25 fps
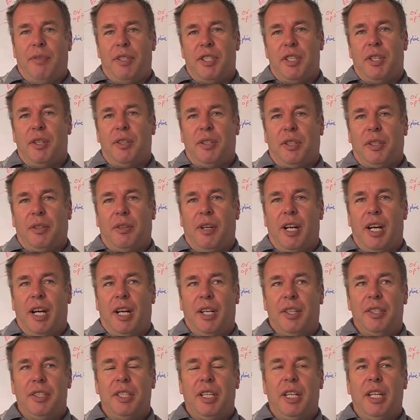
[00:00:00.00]
that's on the
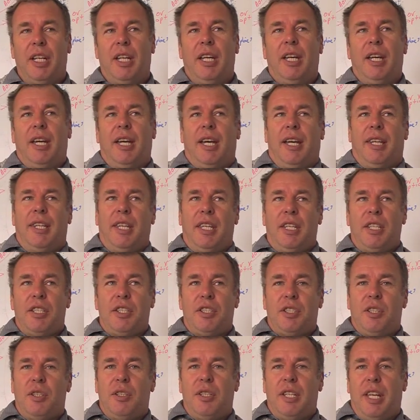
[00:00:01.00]
ground. And then a
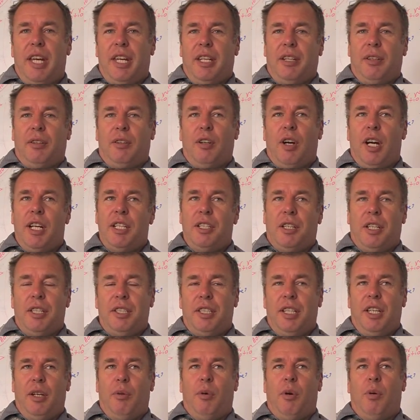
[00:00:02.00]
student had a great
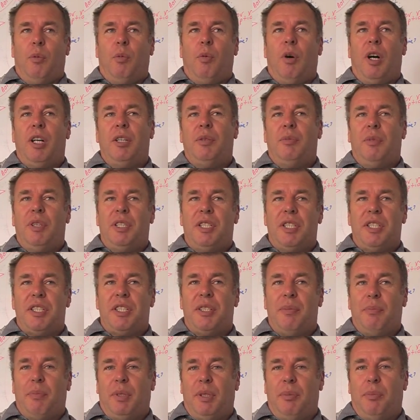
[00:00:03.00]
idea, well, why don't we just
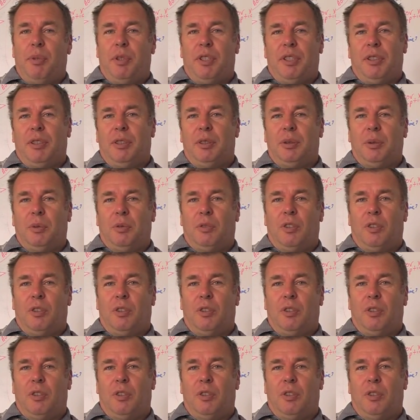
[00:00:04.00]
simply put a little